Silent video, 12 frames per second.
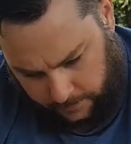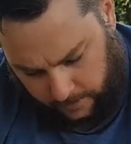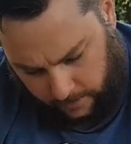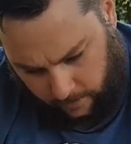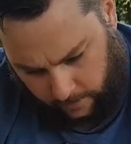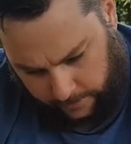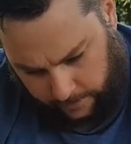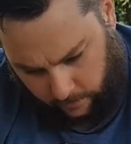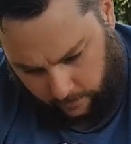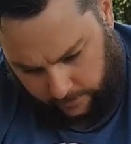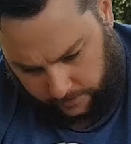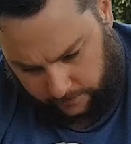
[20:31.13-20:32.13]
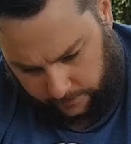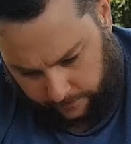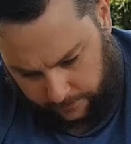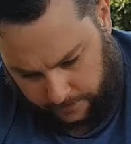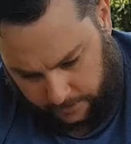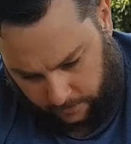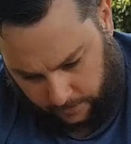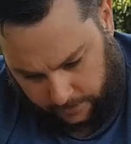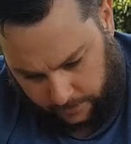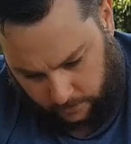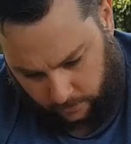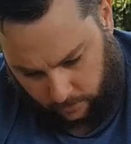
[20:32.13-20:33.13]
as a guide in a real survival situation.